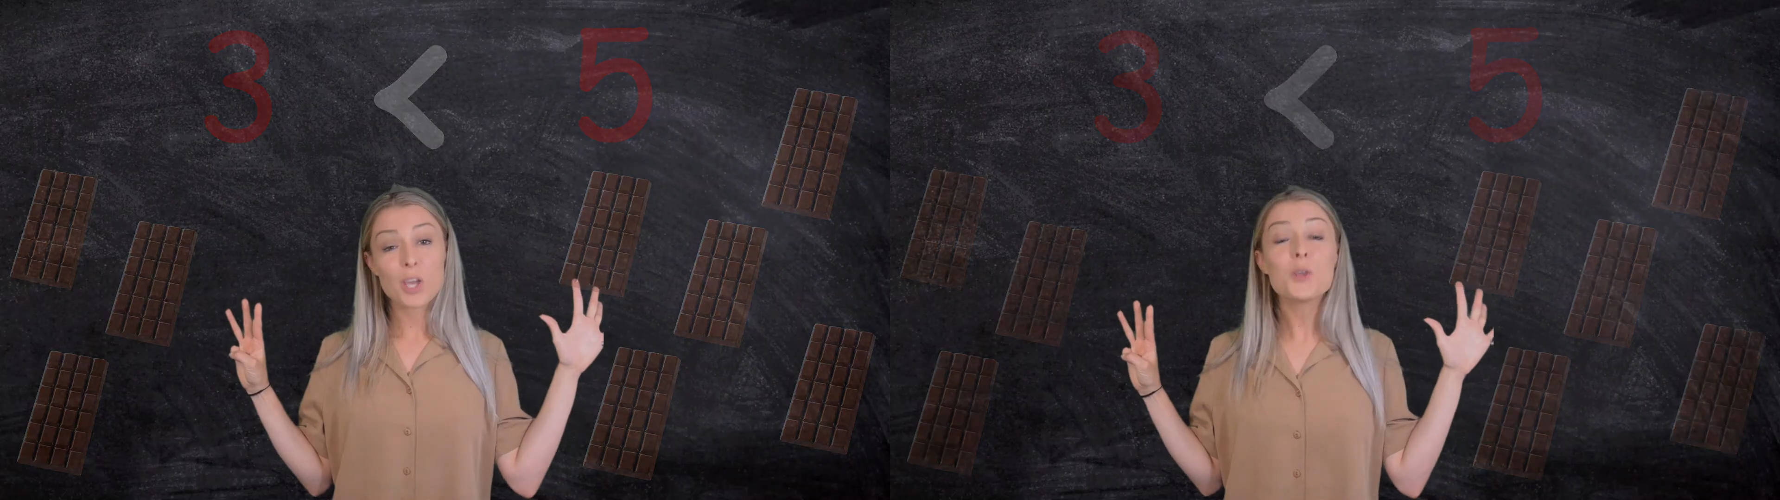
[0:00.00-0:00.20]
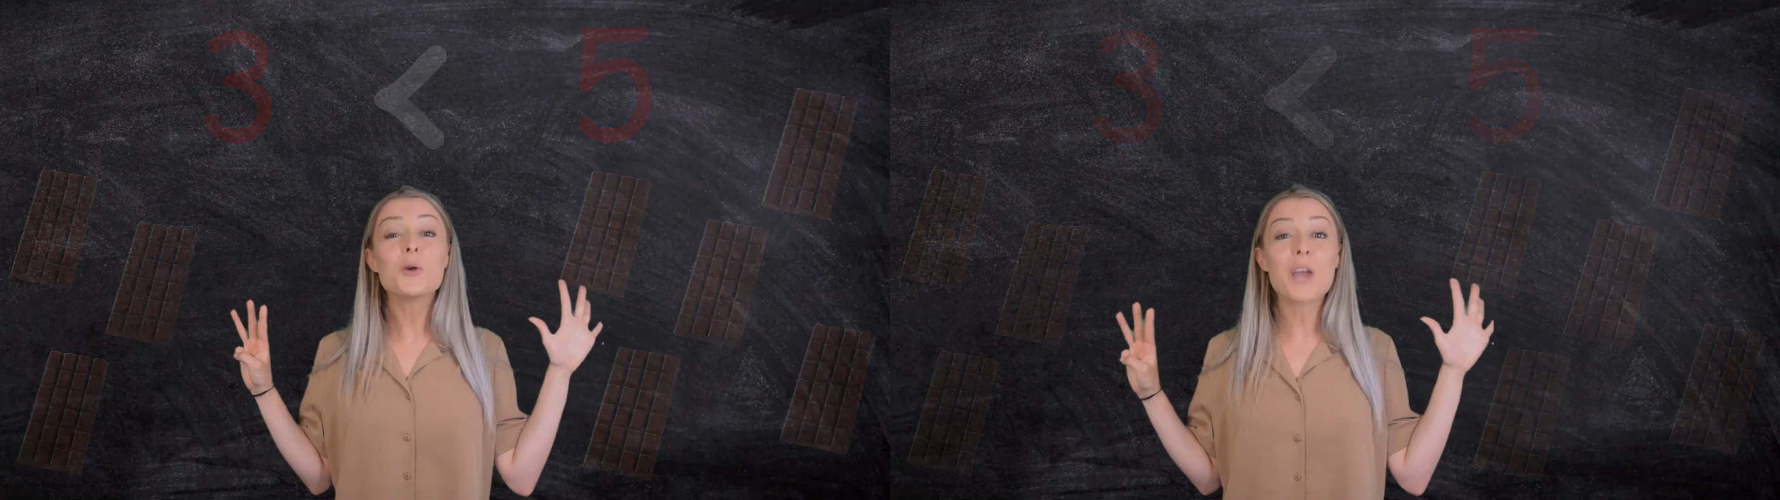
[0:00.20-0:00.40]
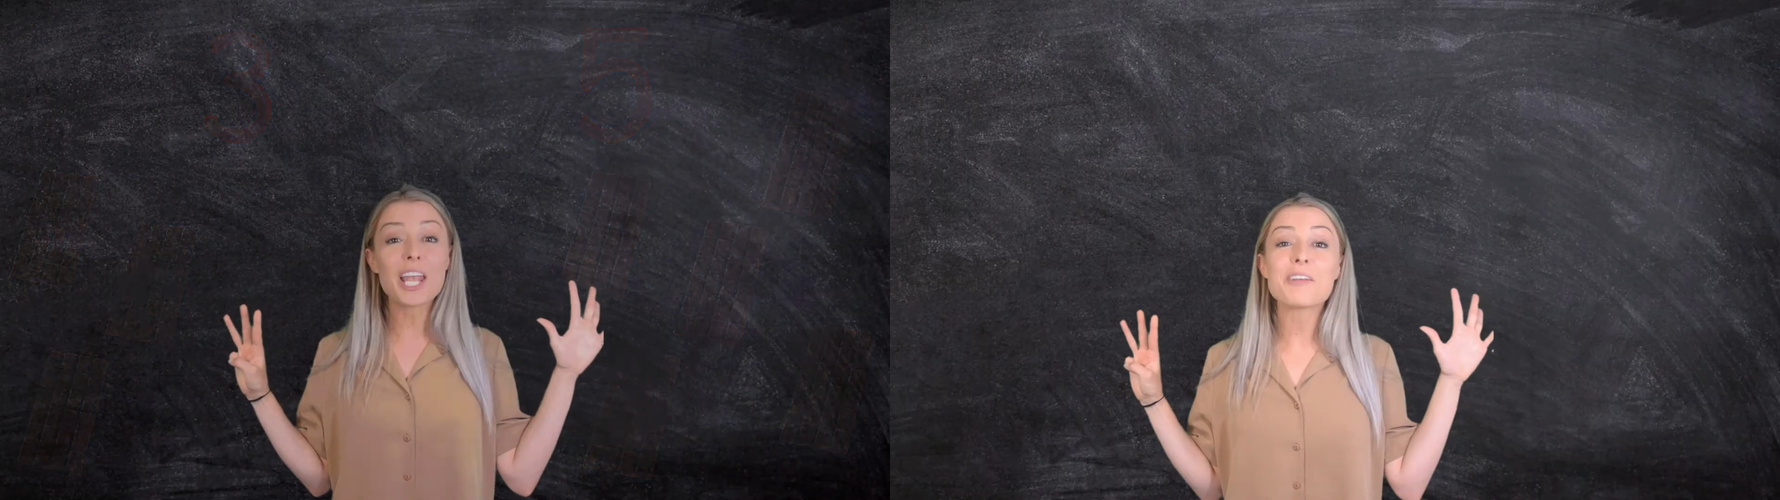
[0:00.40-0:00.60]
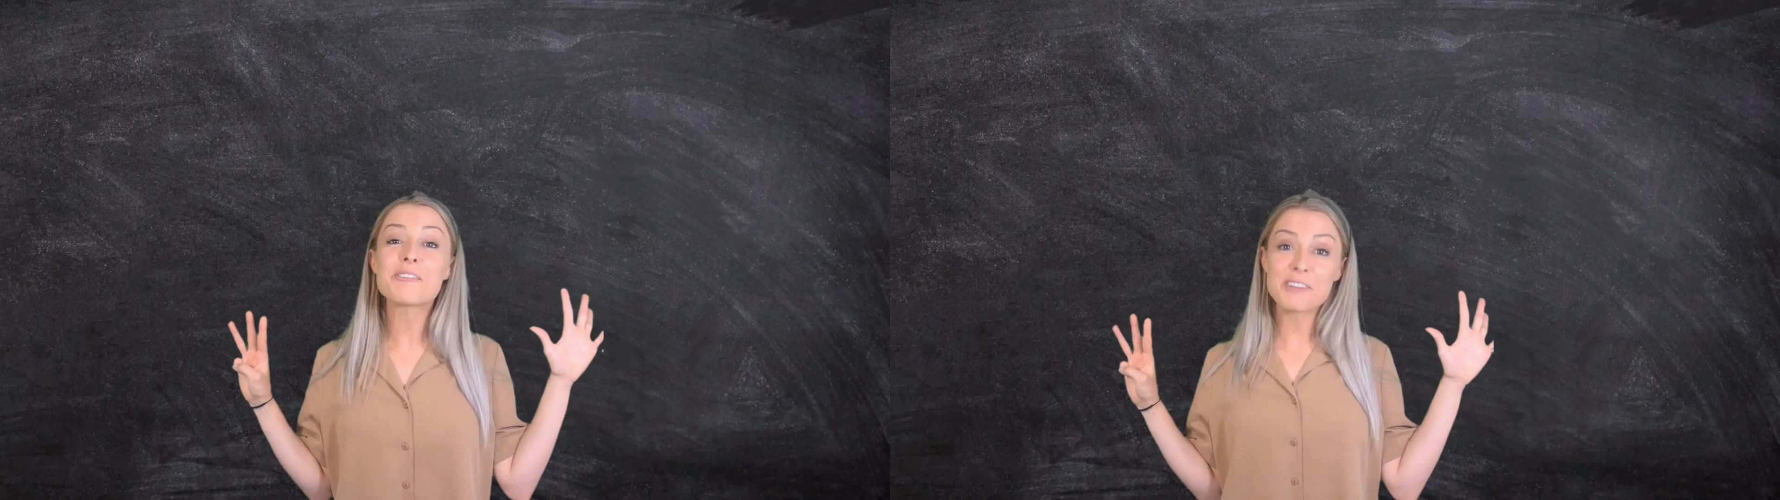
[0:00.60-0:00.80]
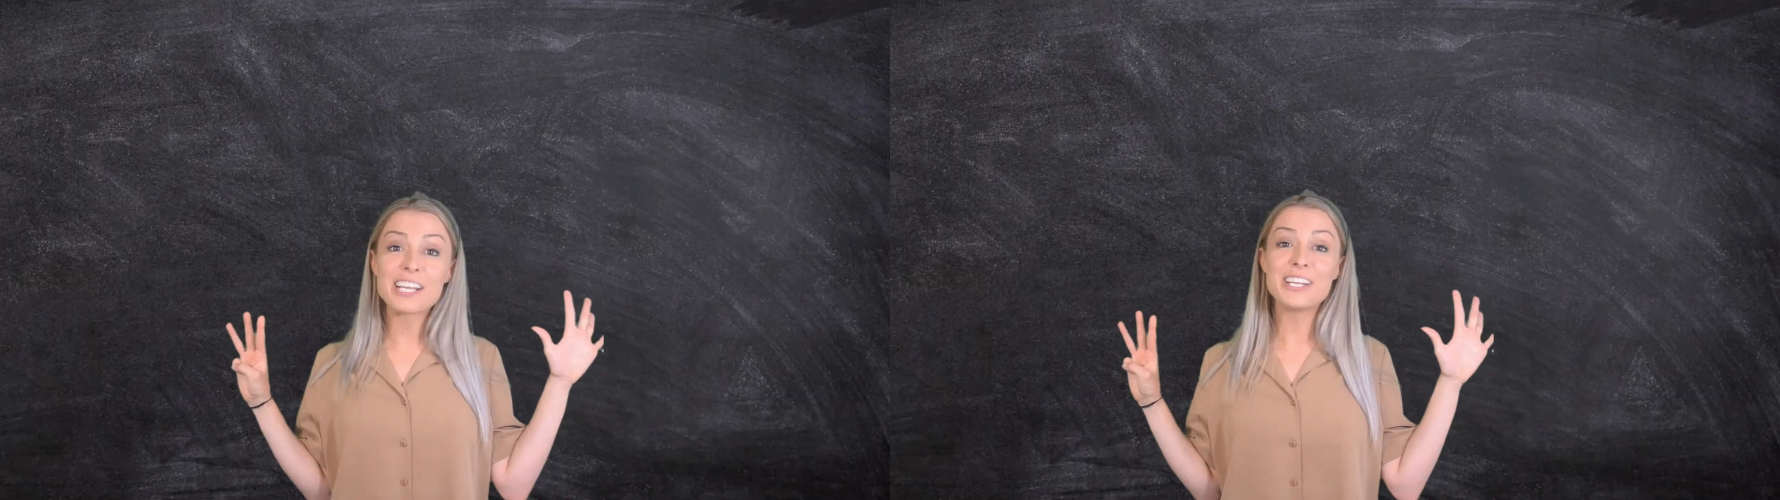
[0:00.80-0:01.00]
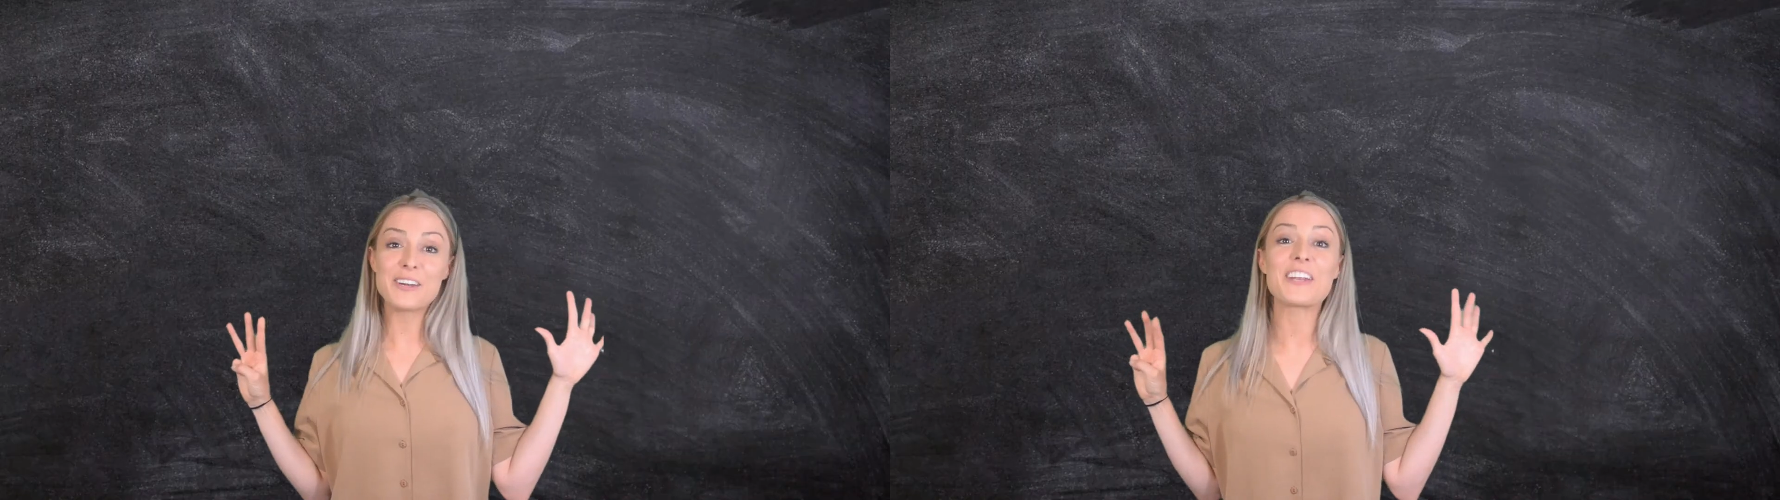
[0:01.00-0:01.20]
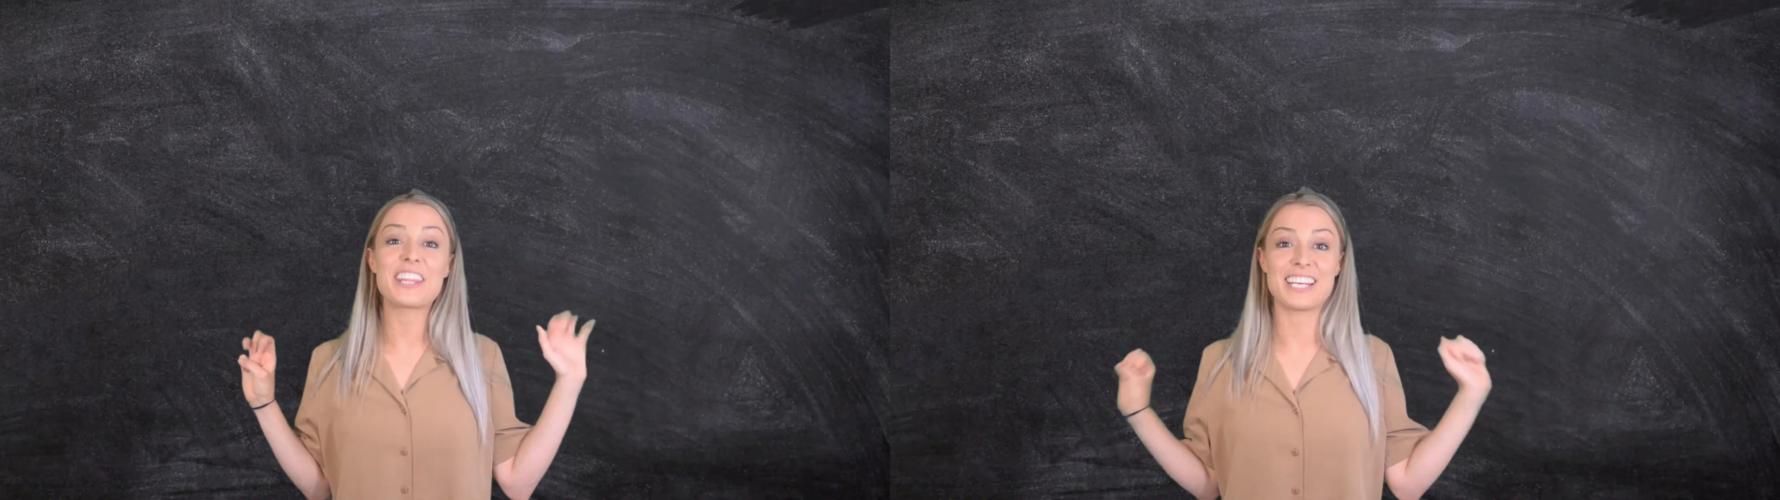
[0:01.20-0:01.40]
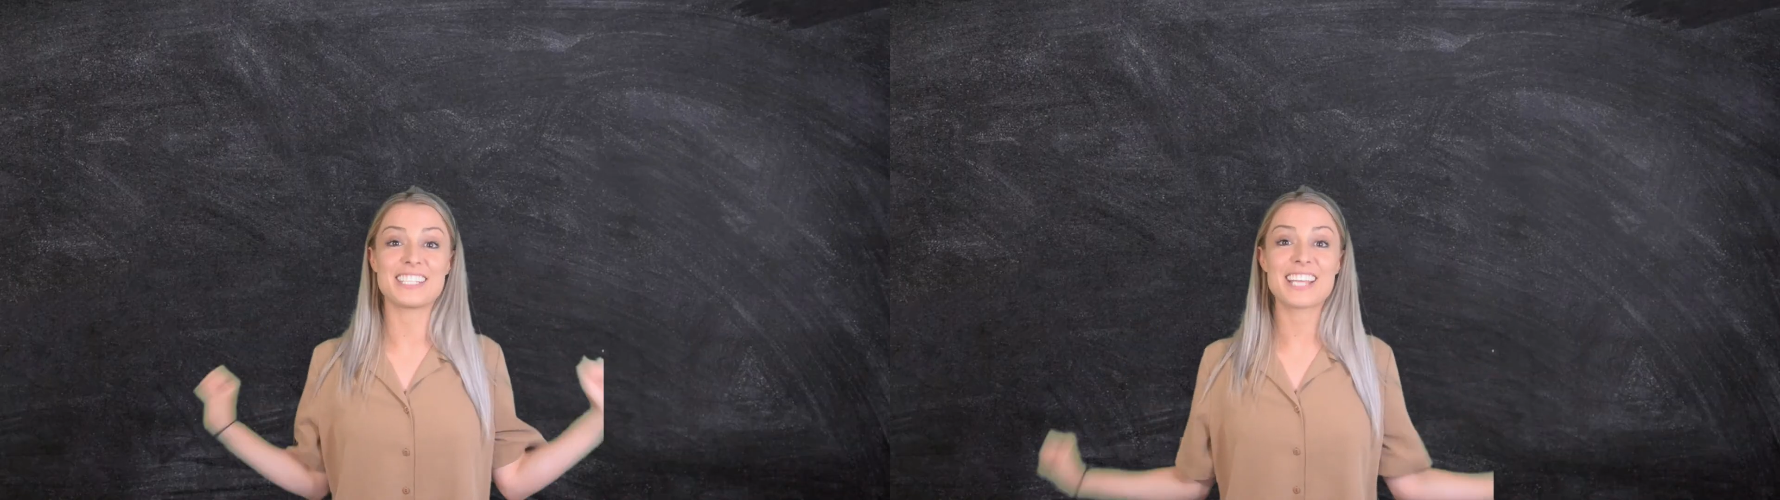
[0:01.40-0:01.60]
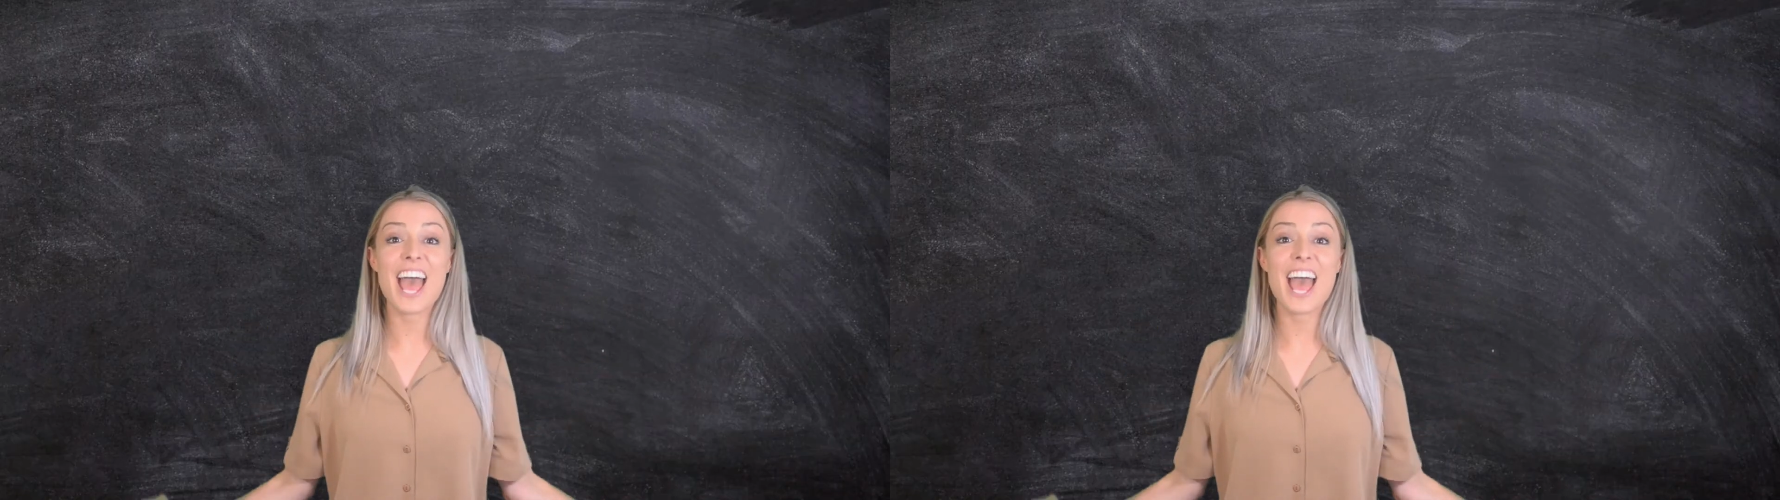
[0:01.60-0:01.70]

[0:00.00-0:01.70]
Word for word: You're getting really good at this.